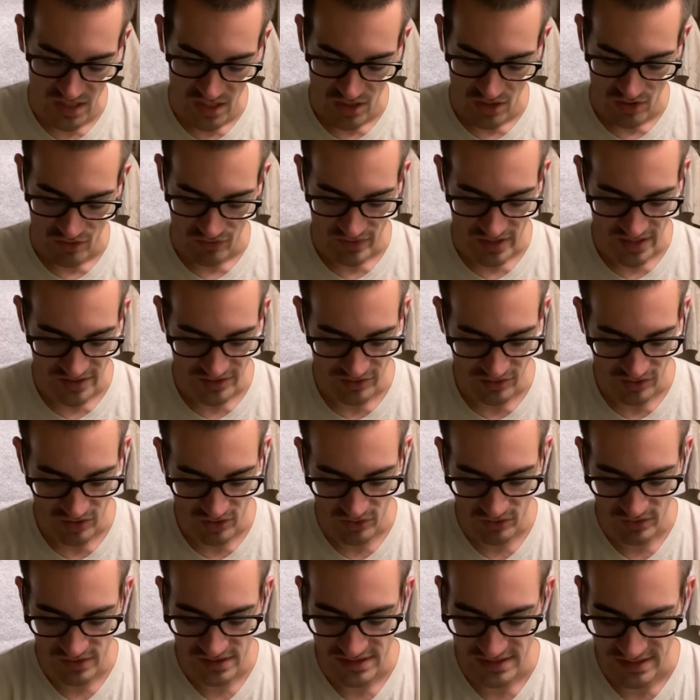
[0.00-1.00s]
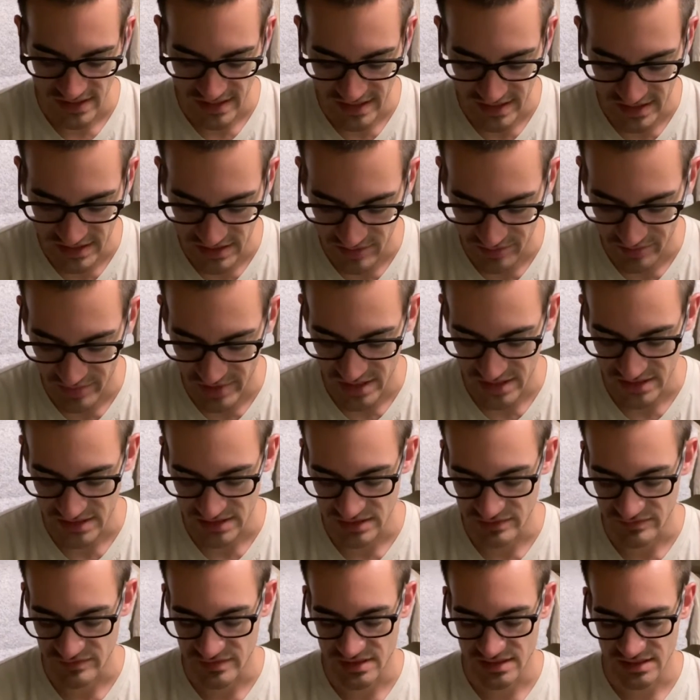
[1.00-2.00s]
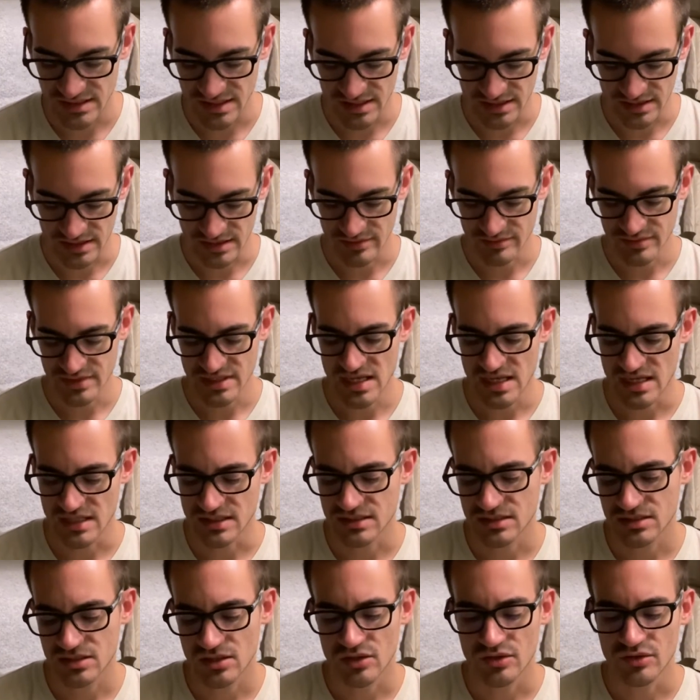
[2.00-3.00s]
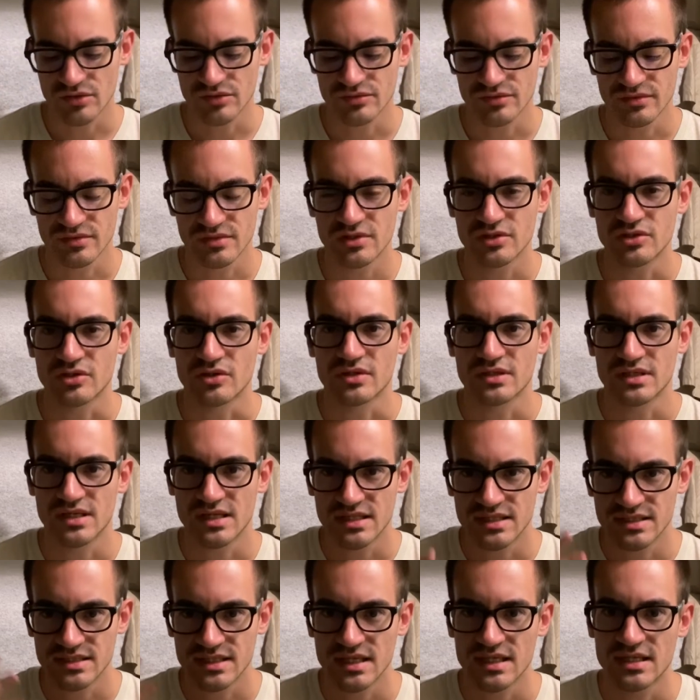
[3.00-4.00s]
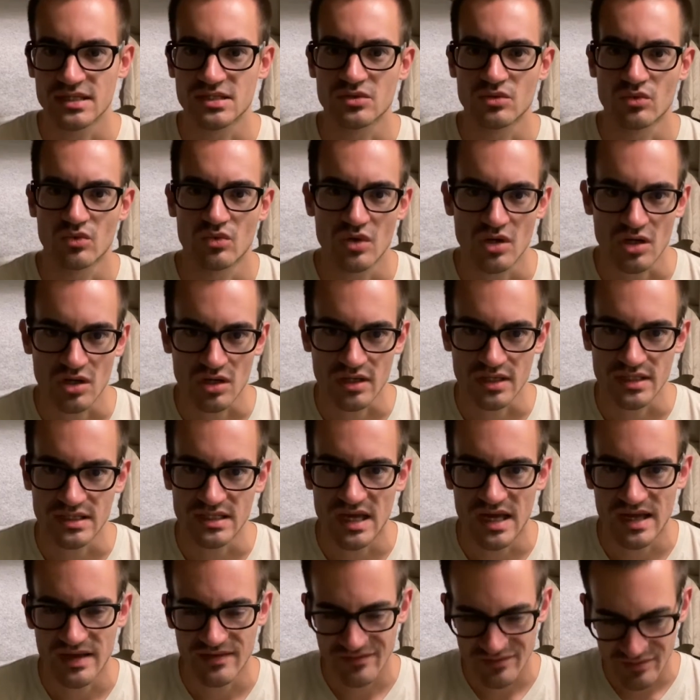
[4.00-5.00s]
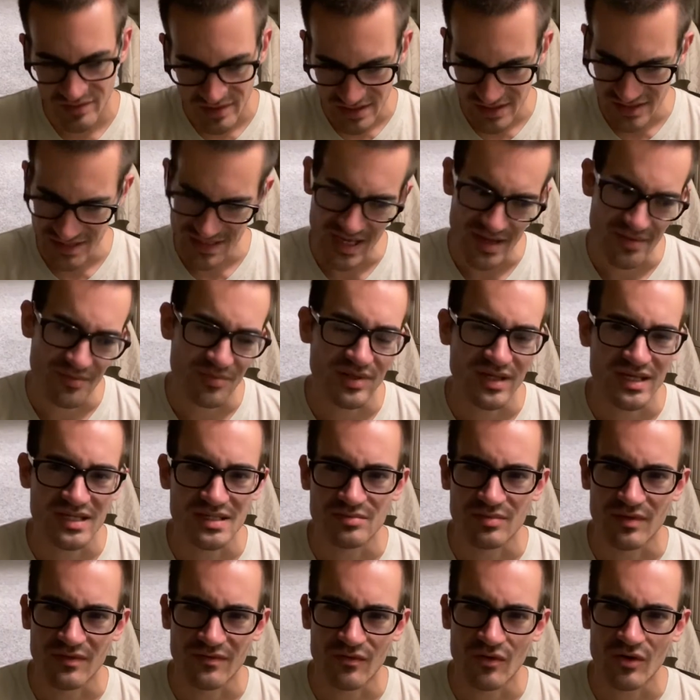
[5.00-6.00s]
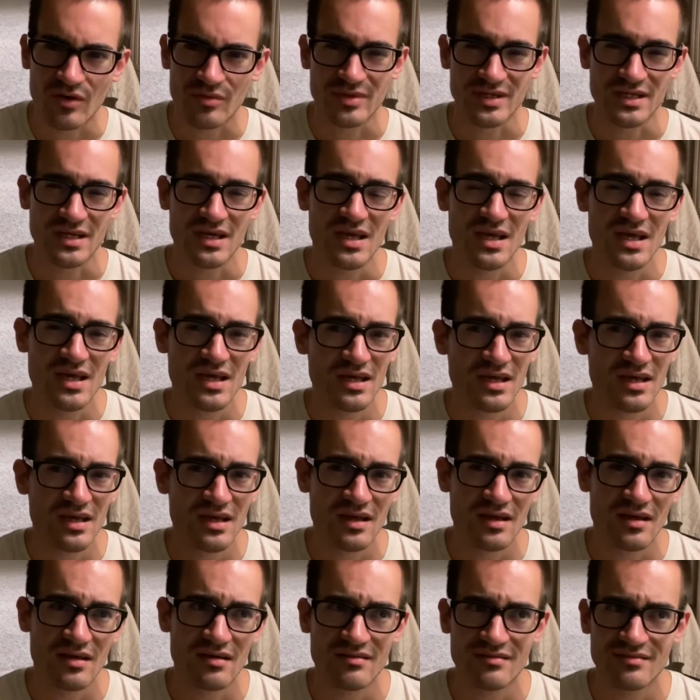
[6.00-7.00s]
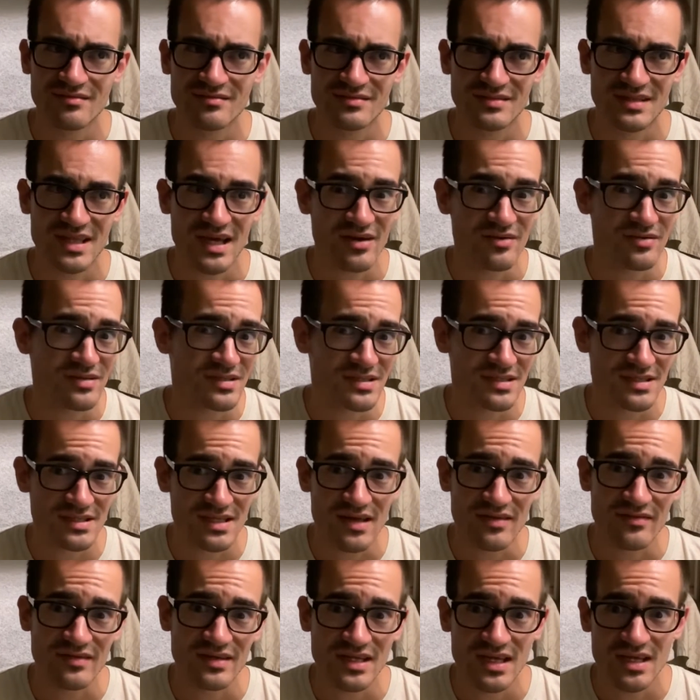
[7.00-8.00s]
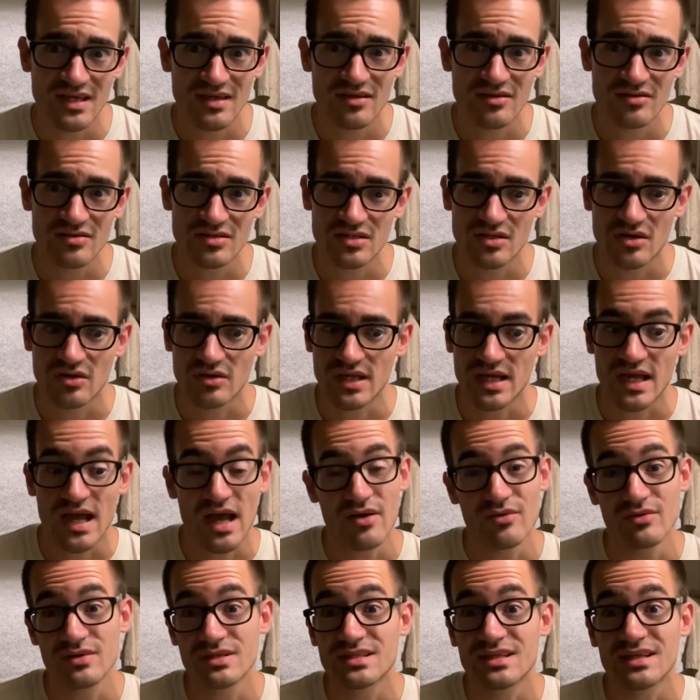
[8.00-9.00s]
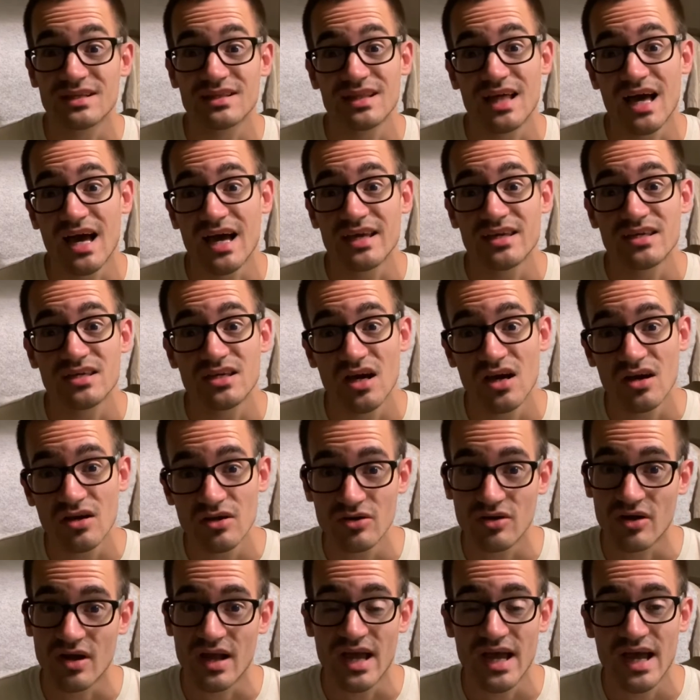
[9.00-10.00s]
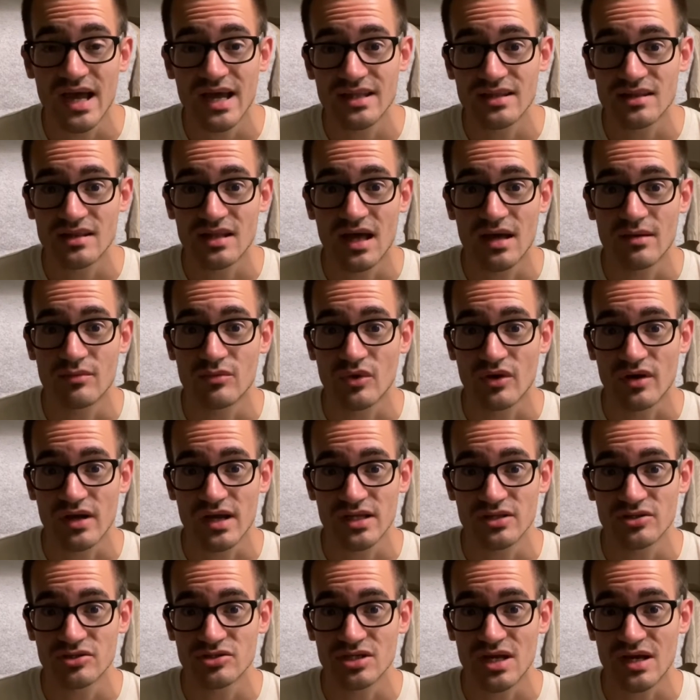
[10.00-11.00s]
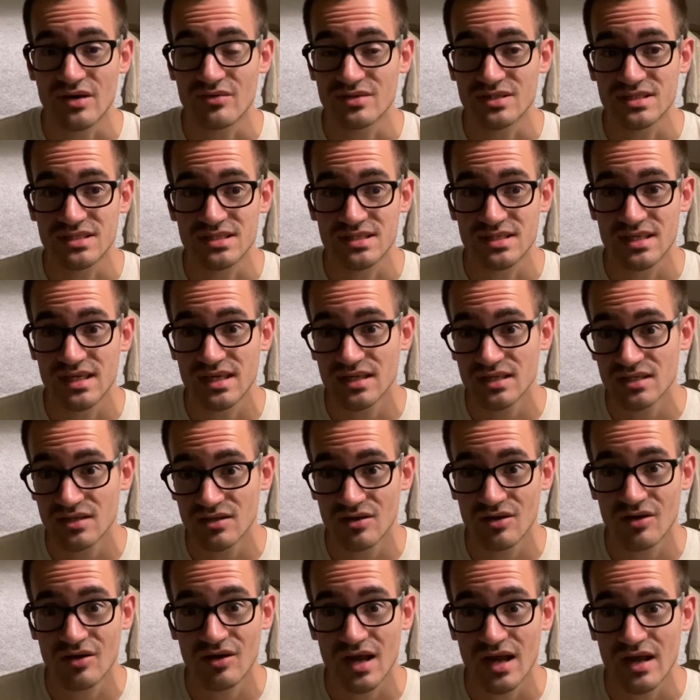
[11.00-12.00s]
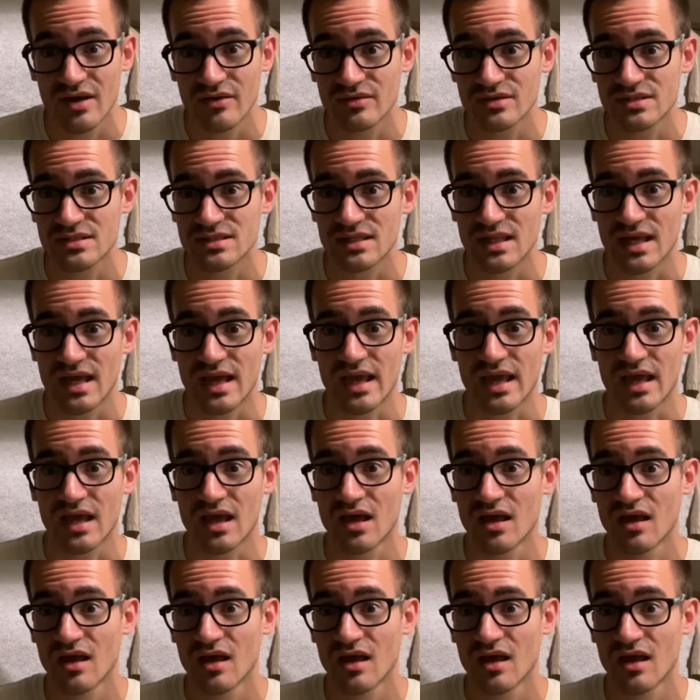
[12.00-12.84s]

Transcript: Right, they're always like in a positive state, and I'm not. So, it takes work, and I've been in that place before, but that was 7, 8 years ago. Like, I was a lot younger, I had a lot more energy, I was skinnier, I was like,